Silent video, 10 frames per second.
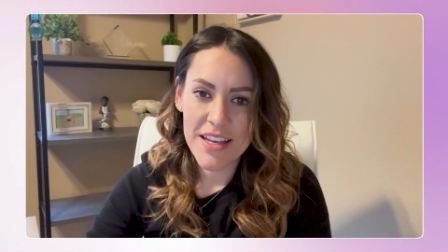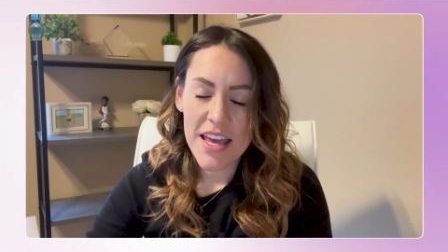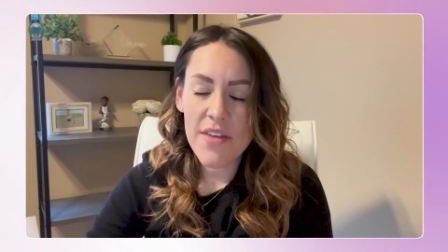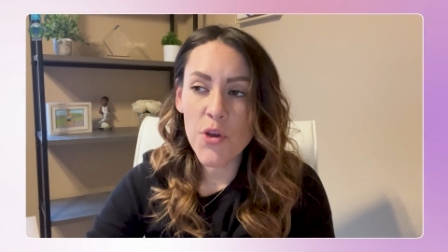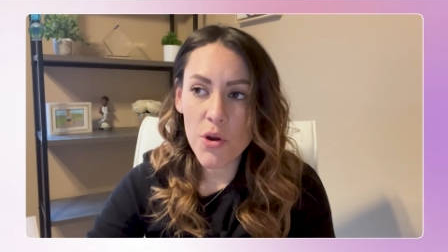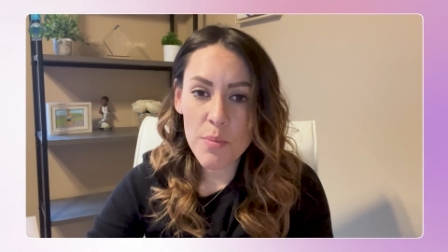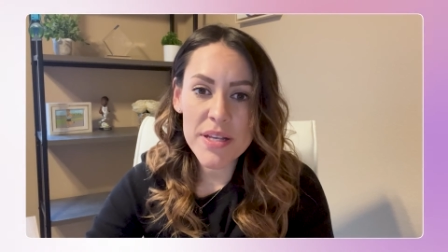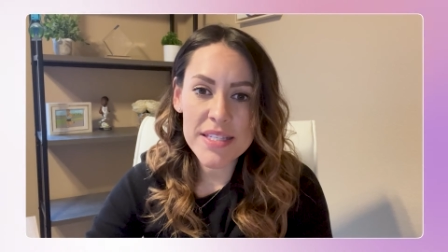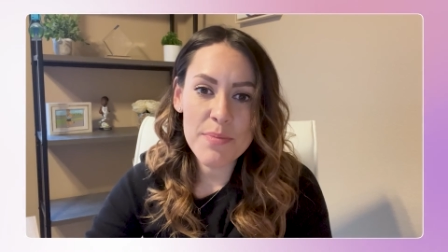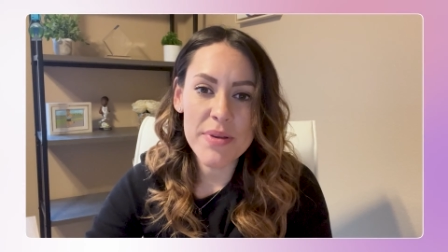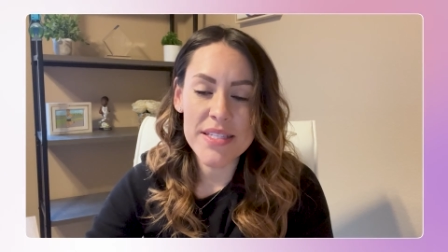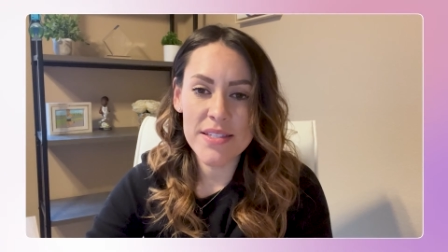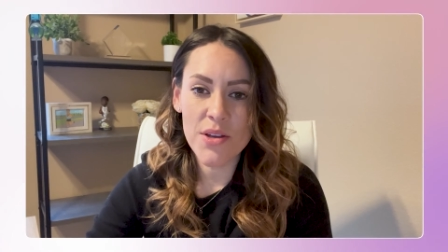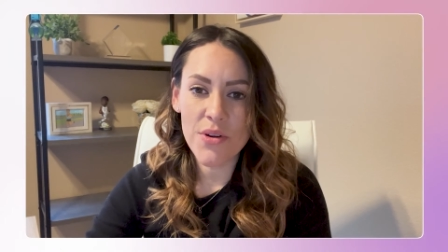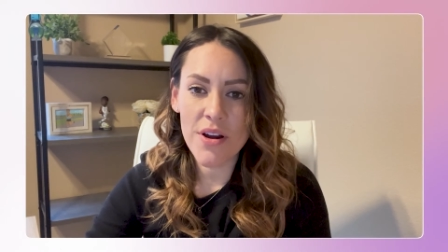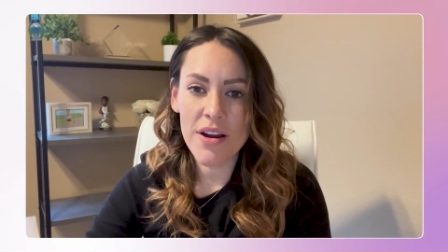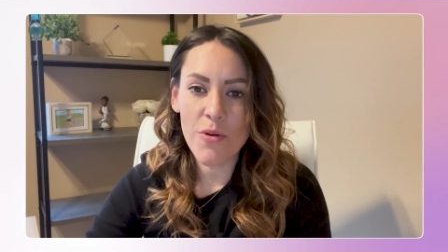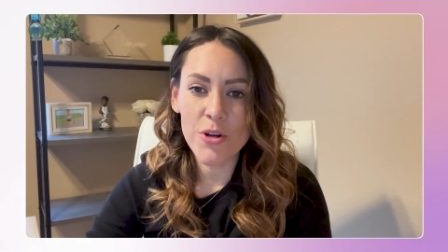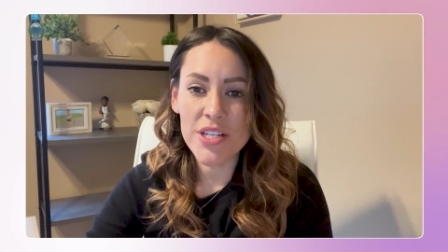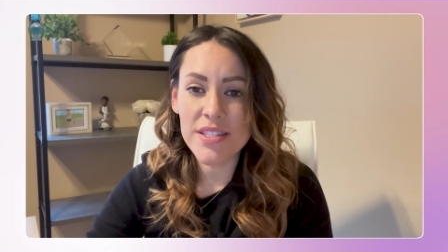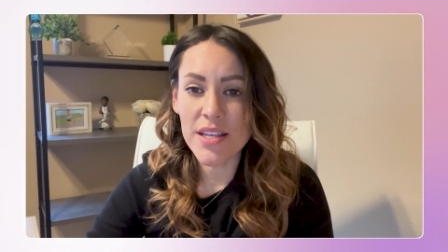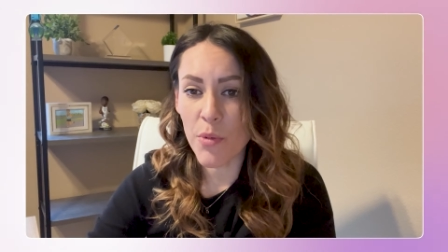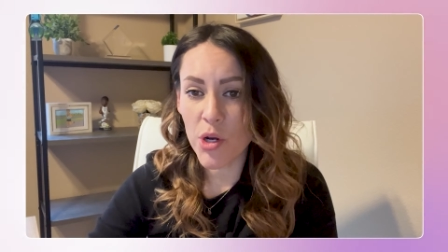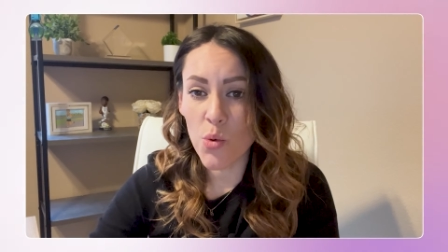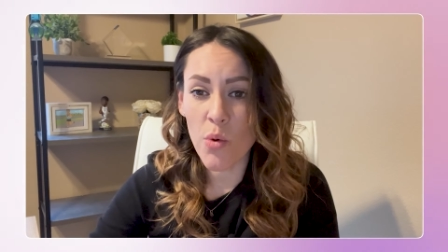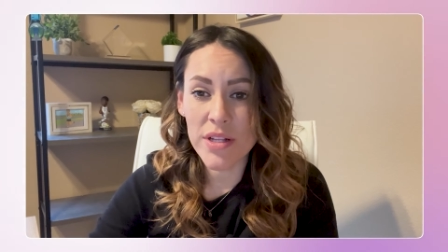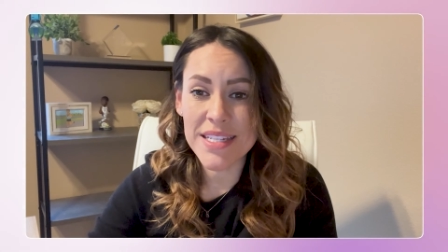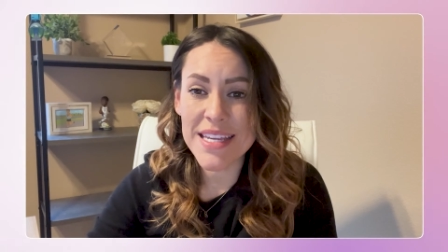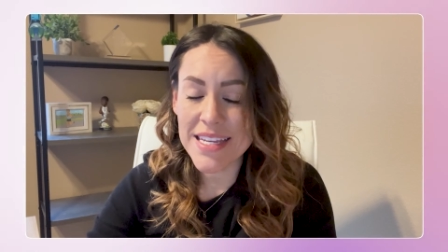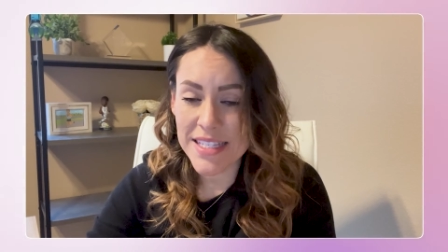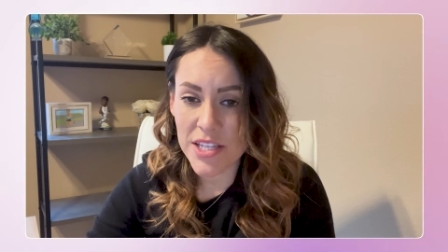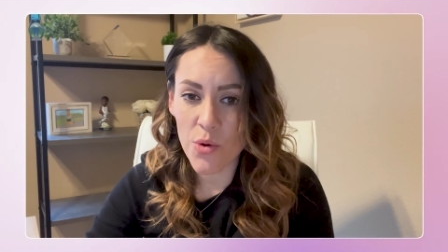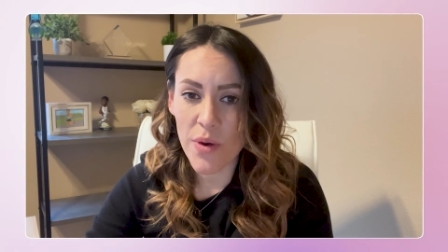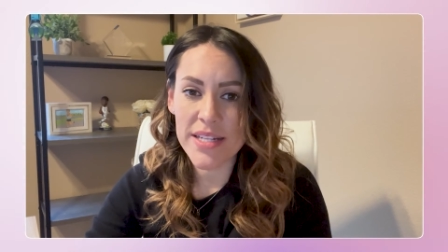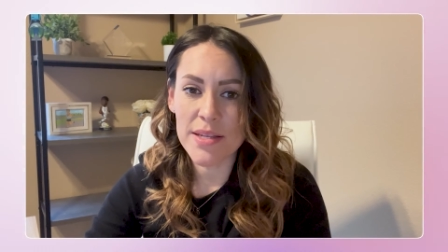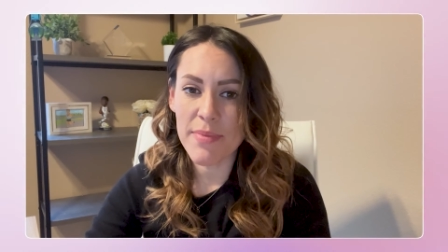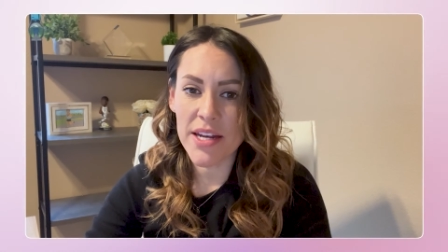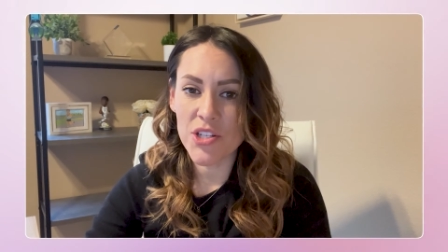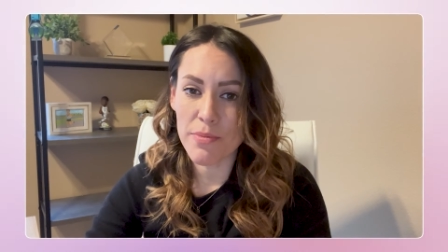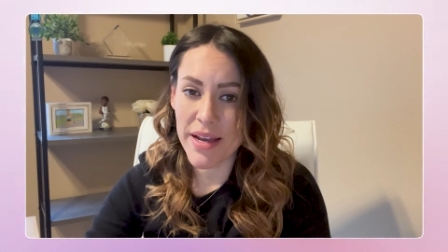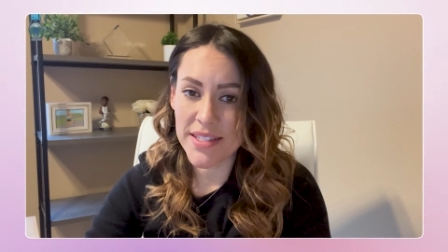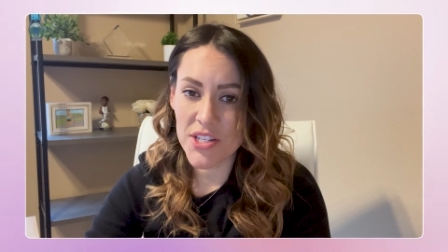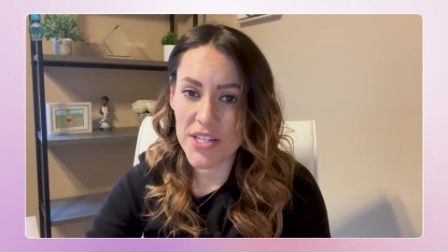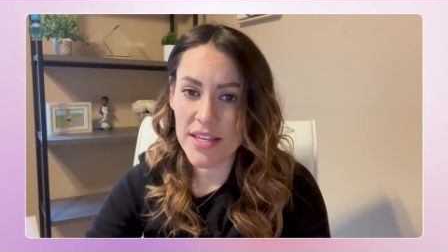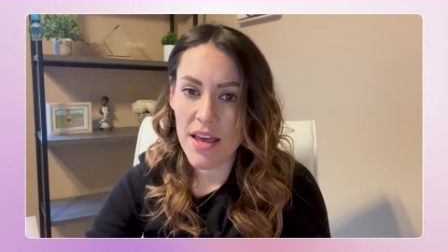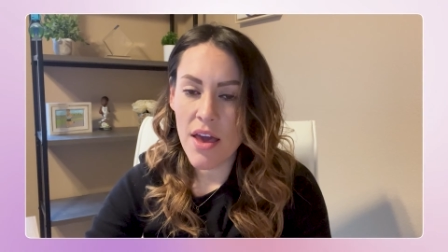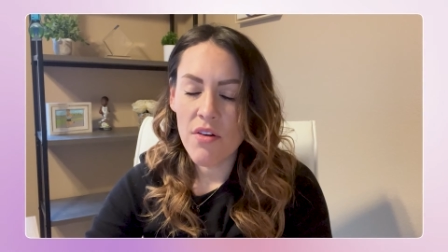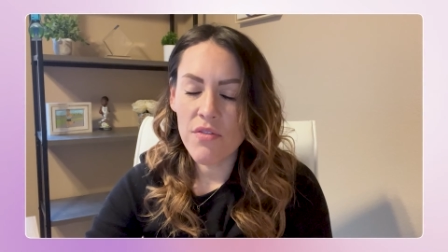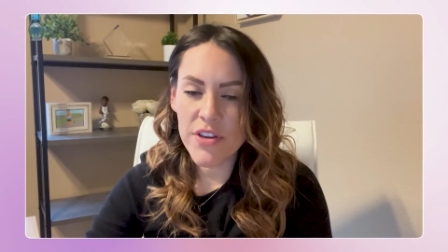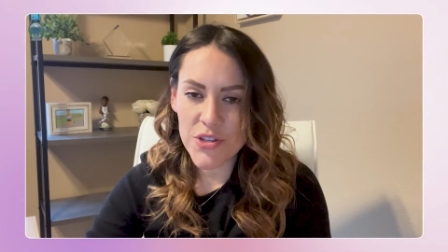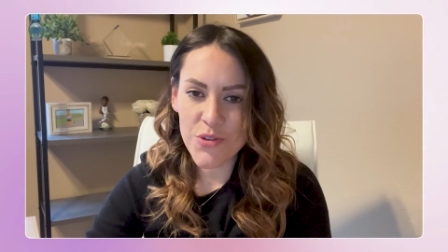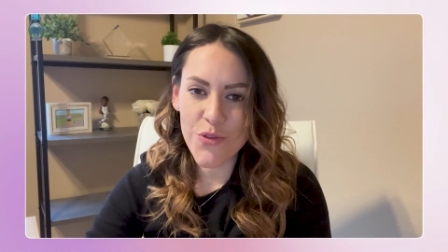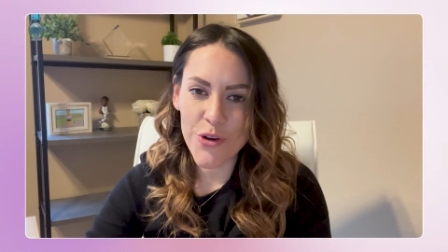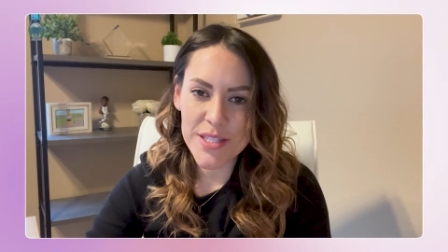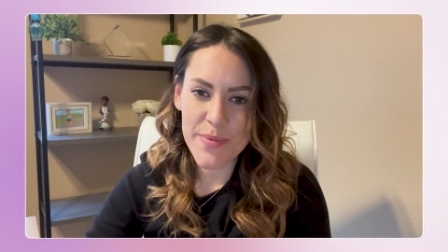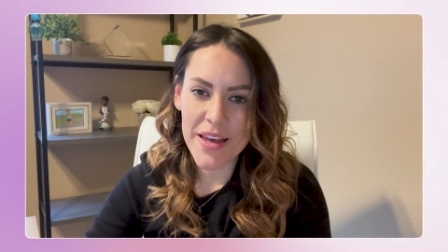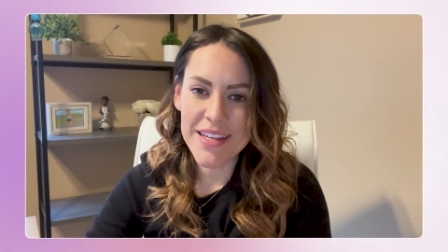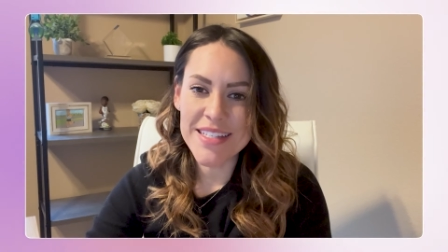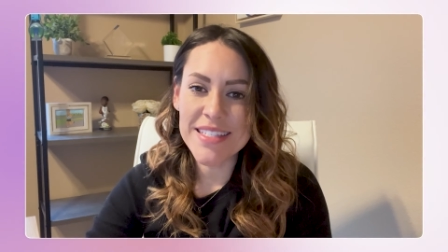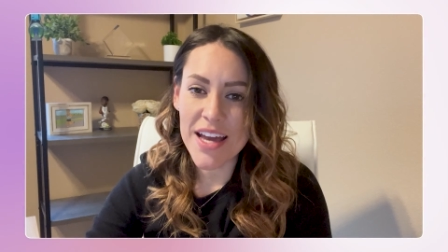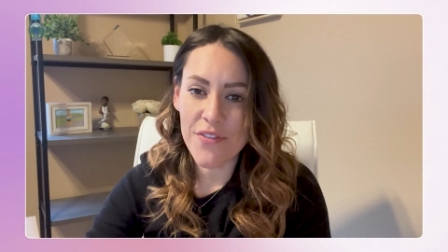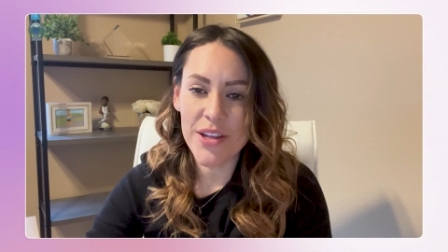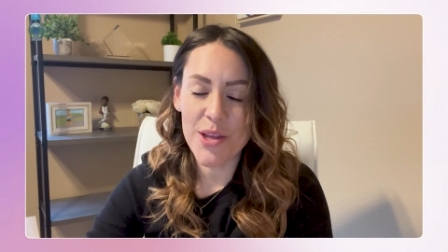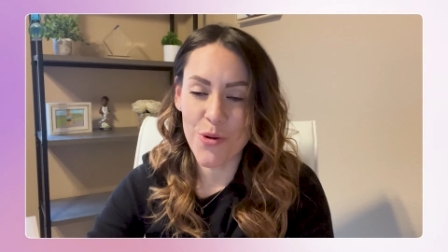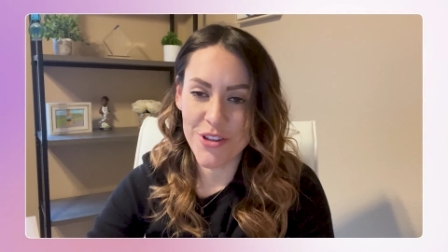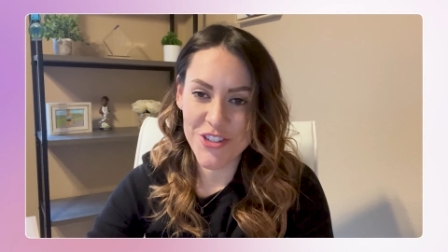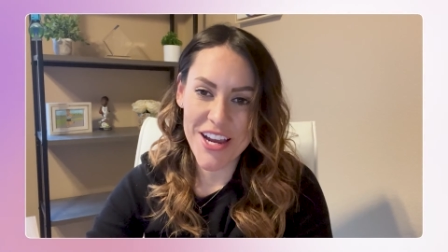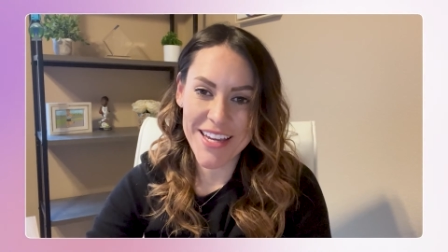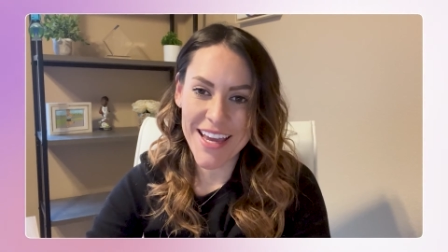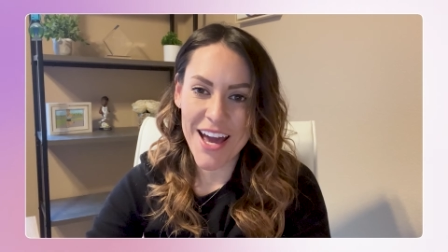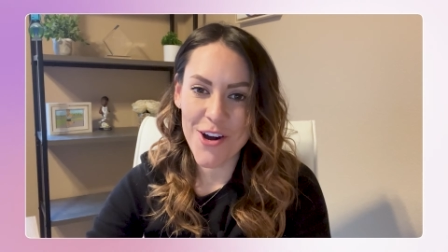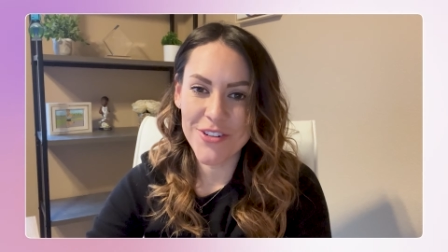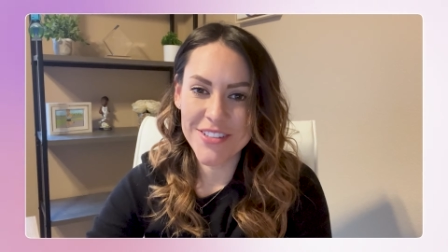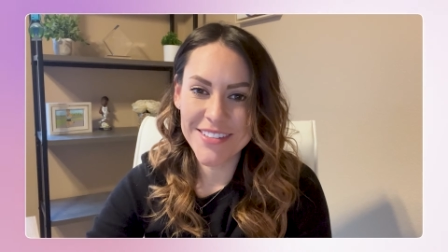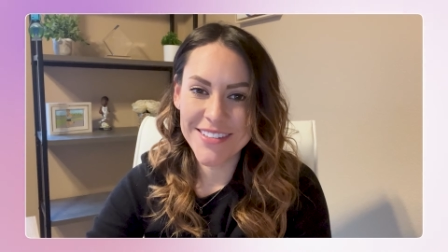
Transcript: If you're a busy business owner or just someone who wants an easier way to manage your messages, visual voicemail is definitely worth checking out.